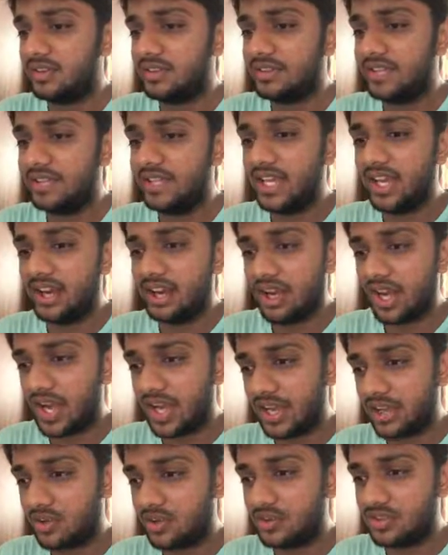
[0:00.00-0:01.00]
Then
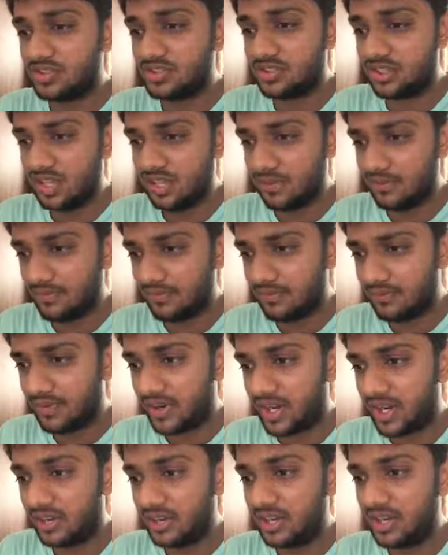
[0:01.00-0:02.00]
I could see
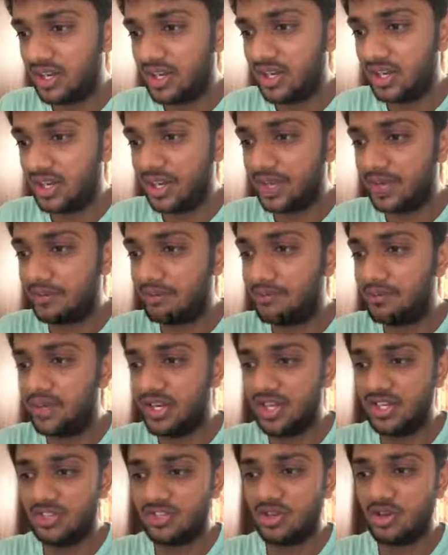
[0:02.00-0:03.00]
finally it
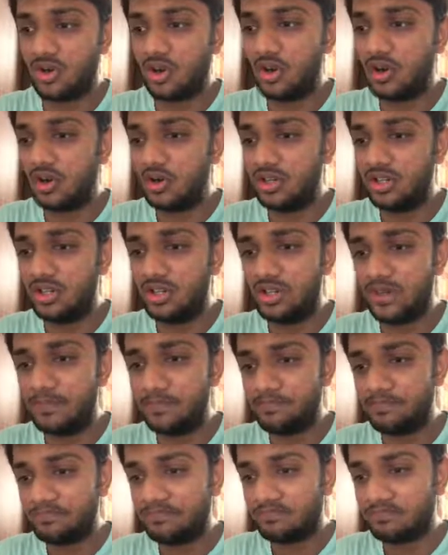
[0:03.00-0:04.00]
breached all the
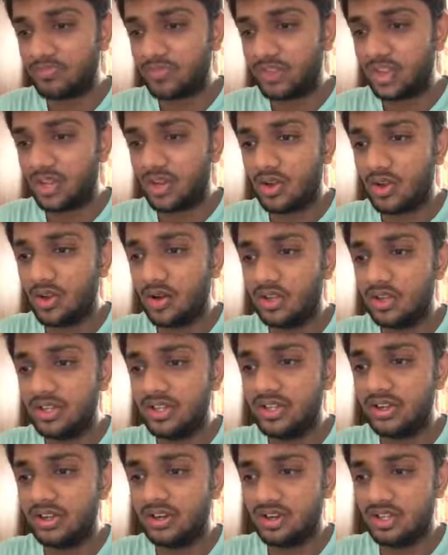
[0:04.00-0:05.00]

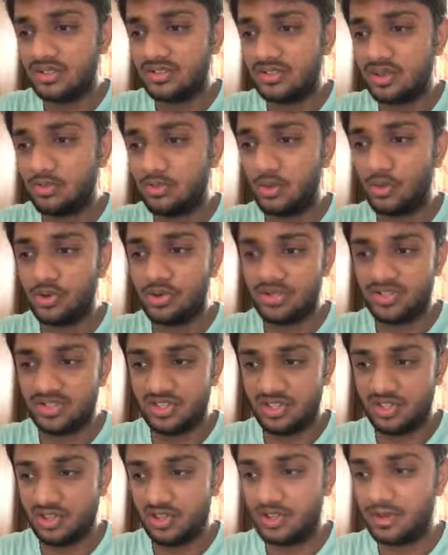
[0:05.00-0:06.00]
supports
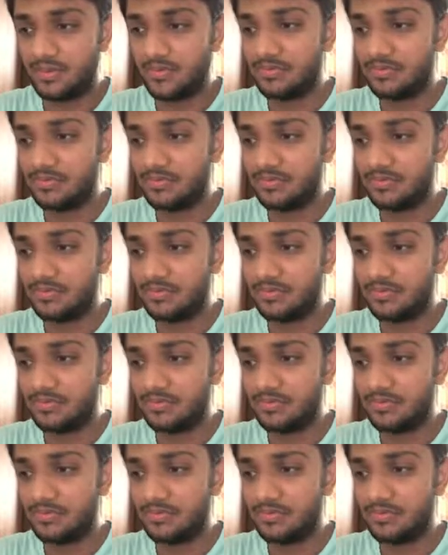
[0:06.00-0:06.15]
here.